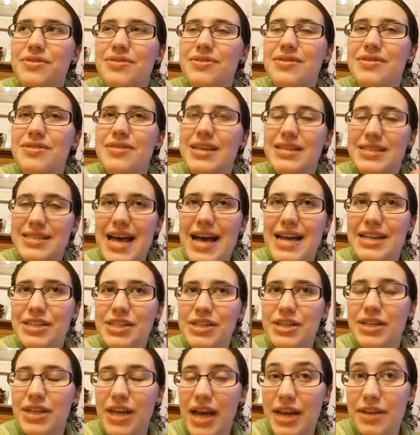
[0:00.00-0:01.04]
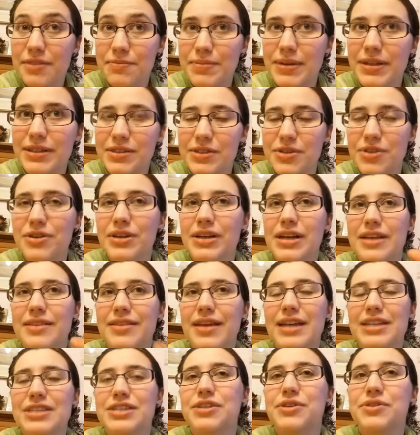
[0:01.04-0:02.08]
there's that to kind of build on and that
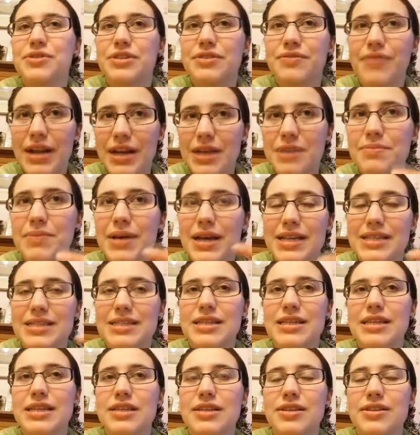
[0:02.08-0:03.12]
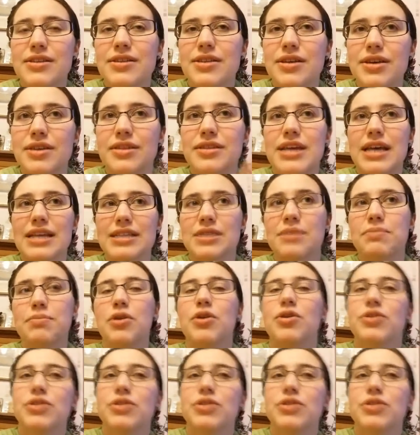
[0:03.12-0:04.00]
to develop as the as the plot